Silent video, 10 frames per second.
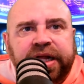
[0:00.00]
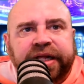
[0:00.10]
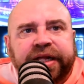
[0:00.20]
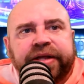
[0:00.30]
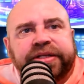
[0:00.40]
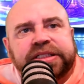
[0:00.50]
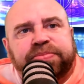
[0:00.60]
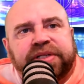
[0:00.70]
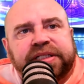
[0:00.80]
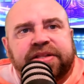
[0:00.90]
He
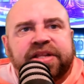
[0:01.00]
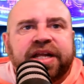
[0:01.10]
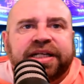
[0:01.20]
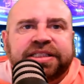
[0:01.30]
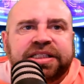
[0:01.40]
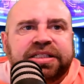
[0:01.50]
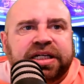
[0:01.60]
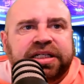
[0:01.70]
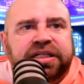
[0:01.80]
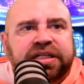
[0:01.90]
split the
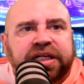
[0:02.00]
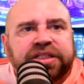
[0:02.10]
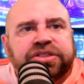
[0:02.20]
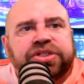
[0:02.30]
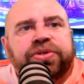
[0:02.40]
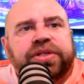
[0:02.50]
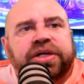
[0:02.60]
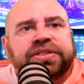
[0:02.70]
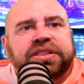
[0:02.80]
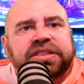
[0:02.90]

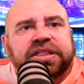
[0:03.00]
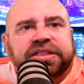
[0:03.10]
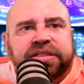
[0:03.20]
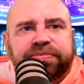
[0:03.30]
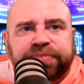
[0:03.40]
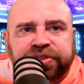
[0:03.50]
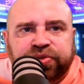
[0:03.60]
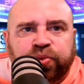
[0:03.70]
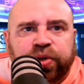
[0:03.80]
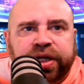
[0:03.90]
1999-2000 season
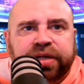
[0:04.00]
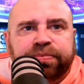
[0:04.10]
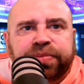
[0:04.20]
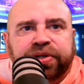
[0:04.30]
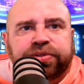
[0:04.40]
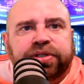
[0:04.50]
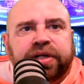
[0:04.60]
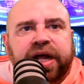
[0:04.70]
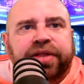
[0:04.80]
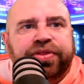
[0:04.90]
between Mueller
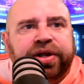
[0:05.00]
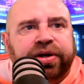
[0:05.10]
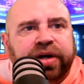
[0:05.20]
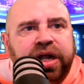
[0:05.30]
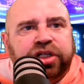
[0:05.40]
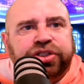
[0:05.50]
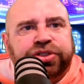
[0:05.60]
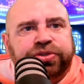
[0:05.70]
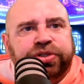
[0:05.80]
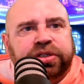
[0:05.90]
and their
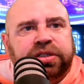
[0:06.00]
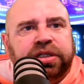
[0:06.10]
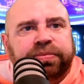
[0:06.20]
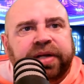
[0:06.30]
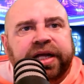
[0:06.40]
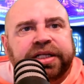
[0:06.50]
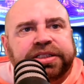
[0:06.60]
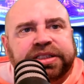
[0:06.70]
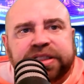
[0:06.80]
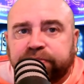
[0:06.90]
junior club,
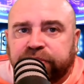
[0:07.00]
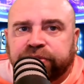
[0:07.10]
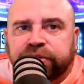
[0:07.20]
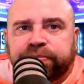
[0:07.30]
HC Mueller